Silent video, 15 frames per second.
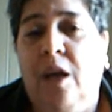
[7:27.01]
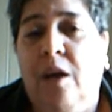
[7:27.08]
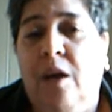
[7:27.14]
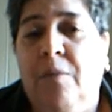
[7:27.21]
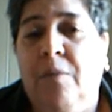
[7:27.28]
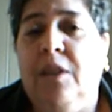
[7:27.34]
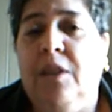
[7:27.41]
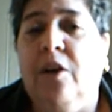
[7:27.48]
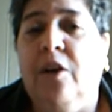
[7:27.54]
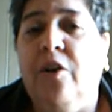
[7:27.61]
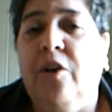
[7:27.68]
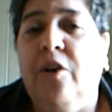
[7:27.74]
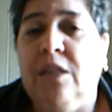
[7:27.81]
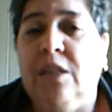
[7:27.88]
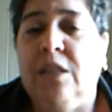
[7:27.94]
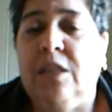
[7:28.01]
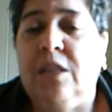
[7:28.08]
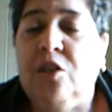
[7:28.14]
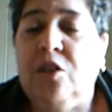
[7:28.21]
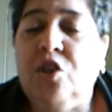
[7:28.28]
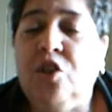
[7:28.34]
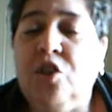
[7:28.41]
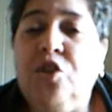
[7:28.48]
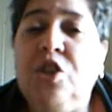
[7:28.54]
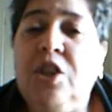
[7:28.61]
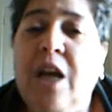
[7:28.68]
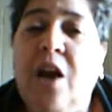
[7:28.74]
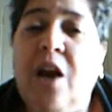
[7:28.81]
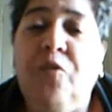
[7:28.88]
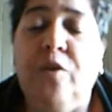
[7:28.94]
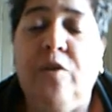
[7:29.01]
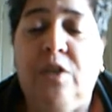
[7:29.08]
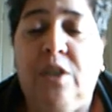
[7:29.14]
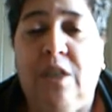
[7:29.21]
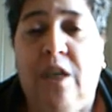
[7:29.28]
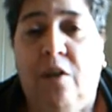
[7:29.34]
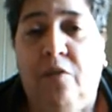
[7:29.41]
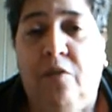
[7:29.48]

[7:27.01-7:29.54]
but there is, search it out for yourself,